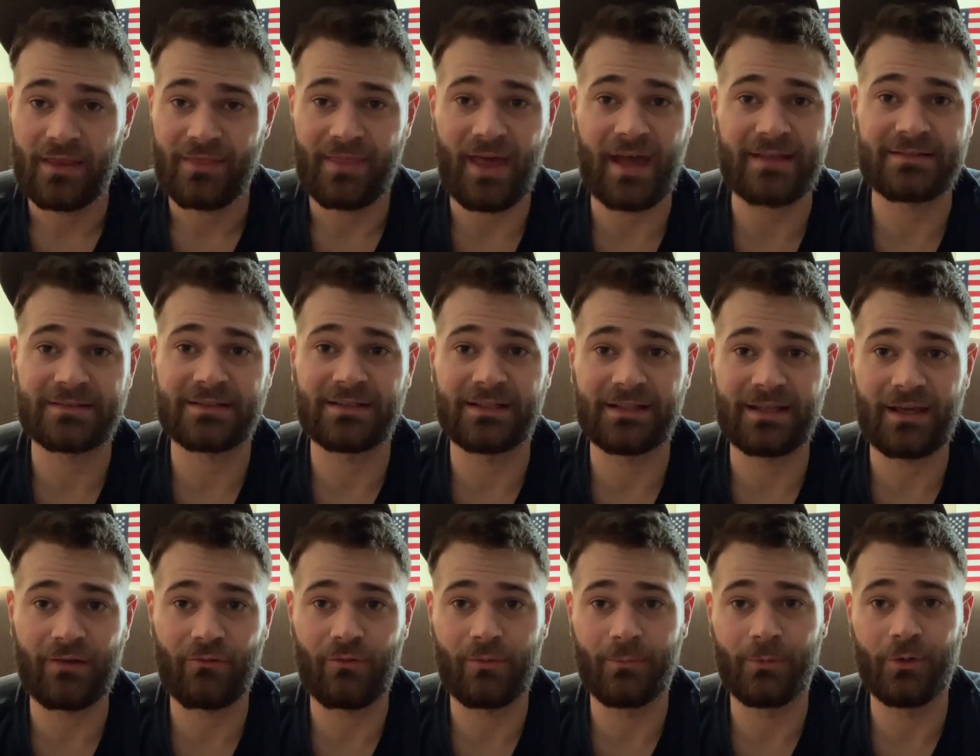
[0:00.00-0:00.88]
That's gonna
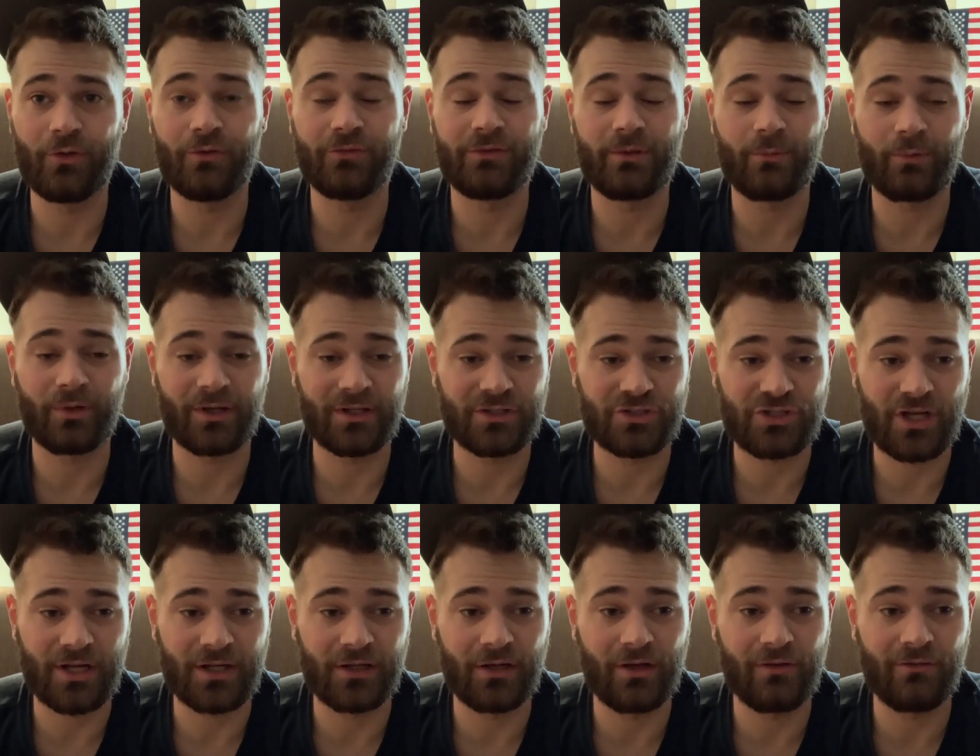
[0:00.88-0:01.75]
get removed and we're gonna
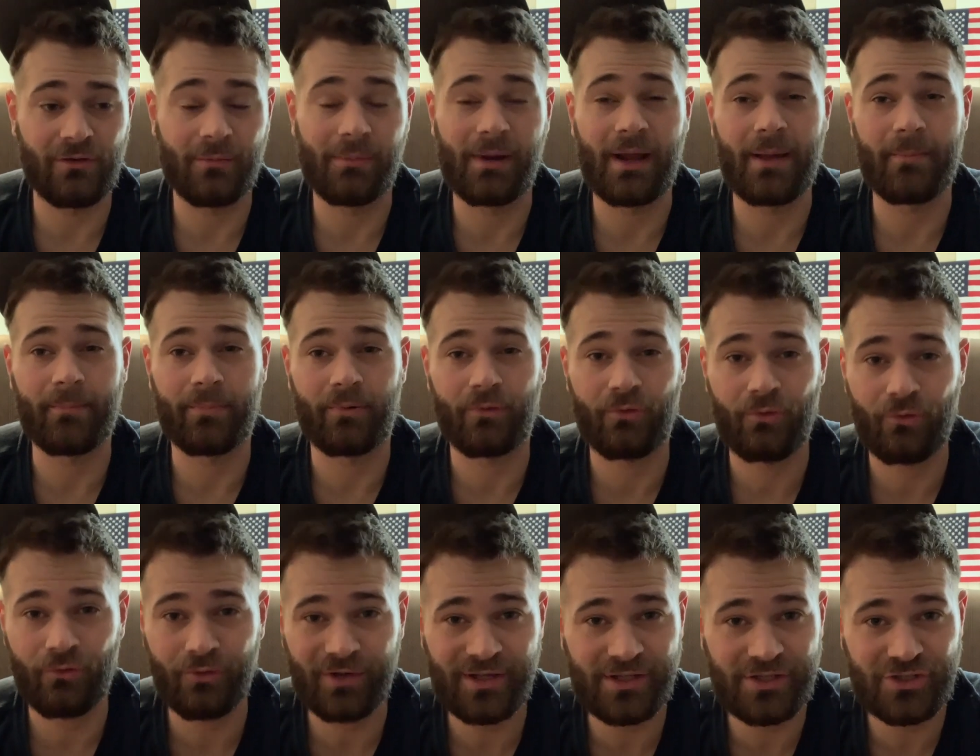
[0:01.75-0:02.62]
check it over, but I'm
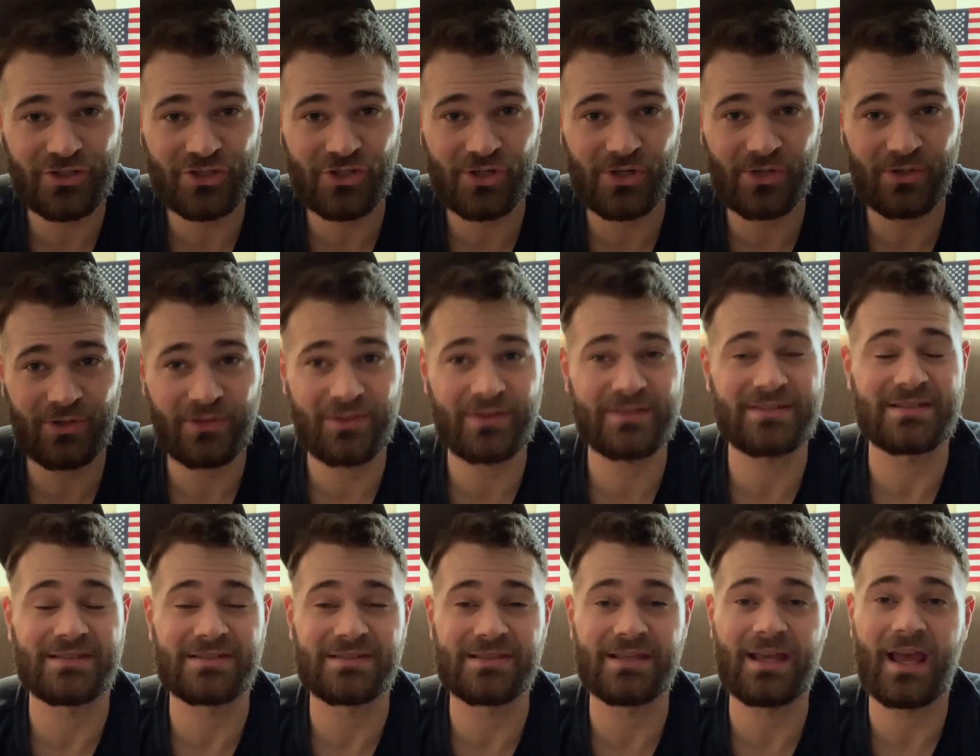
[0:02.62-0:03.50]
pretty sure this
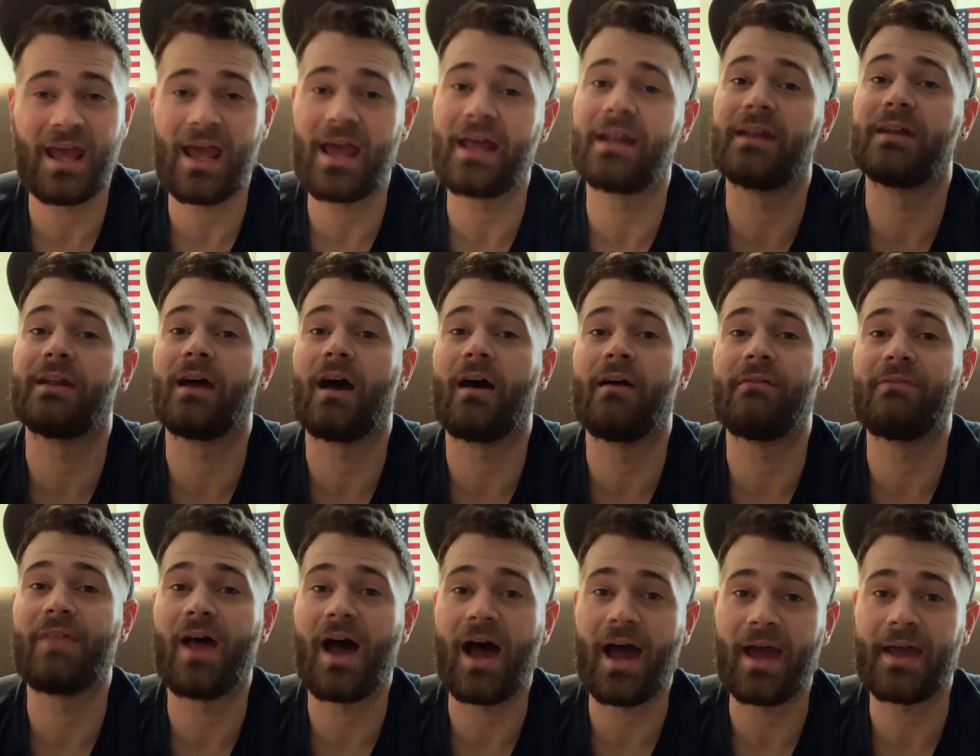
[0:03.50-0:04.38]
is the end of
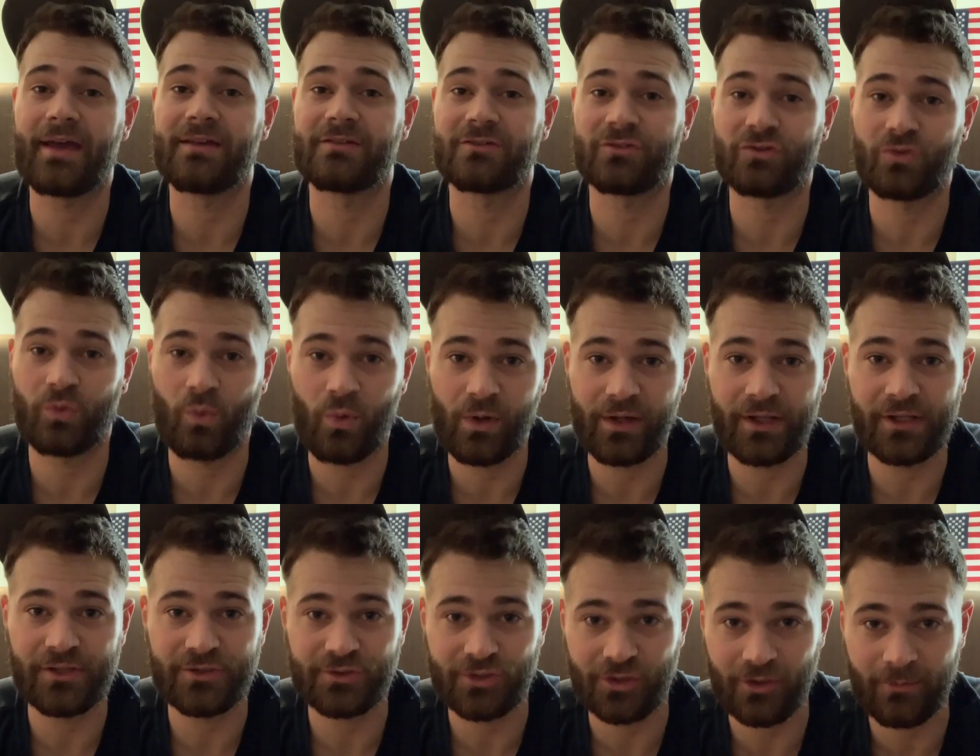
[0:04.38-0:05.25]
the
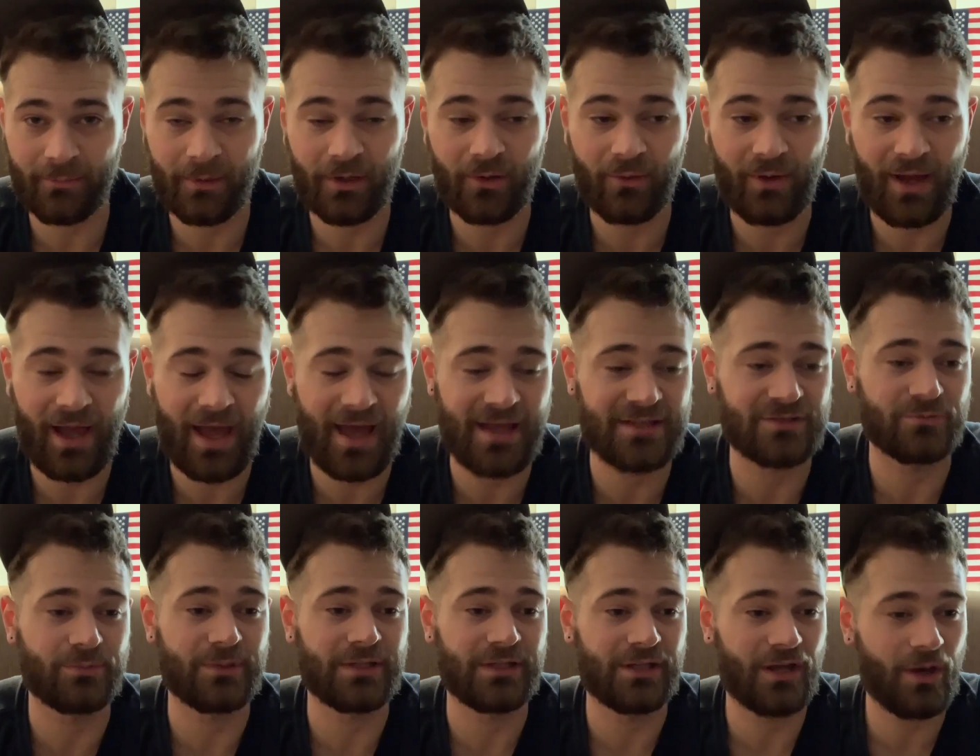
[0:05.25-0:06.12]
IS20 turbo as
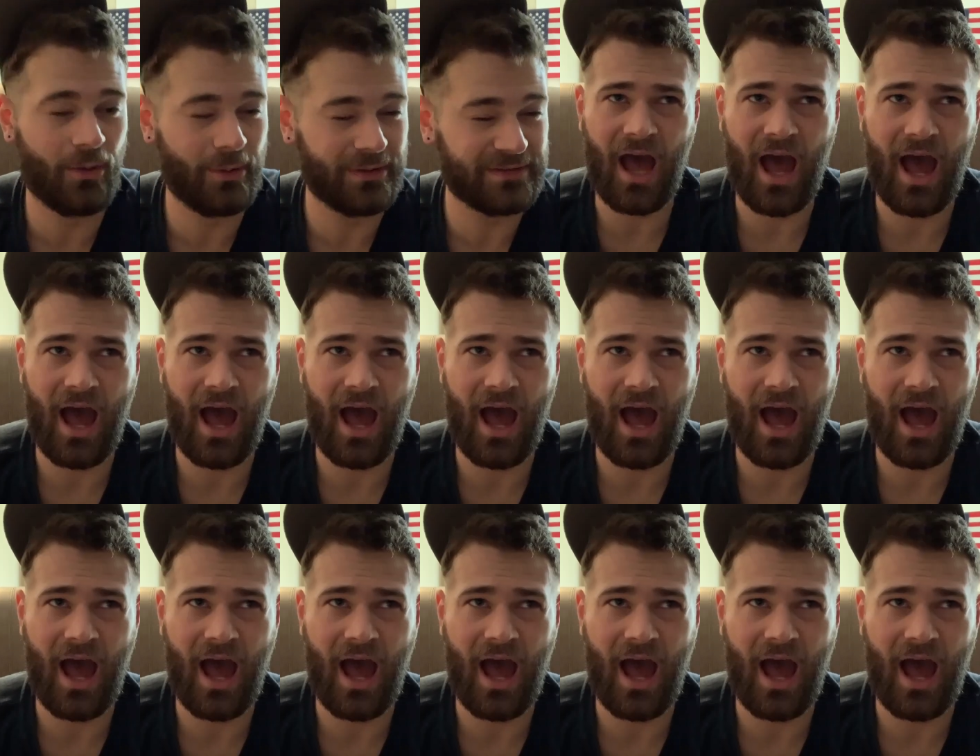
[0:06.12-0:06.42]
we know it.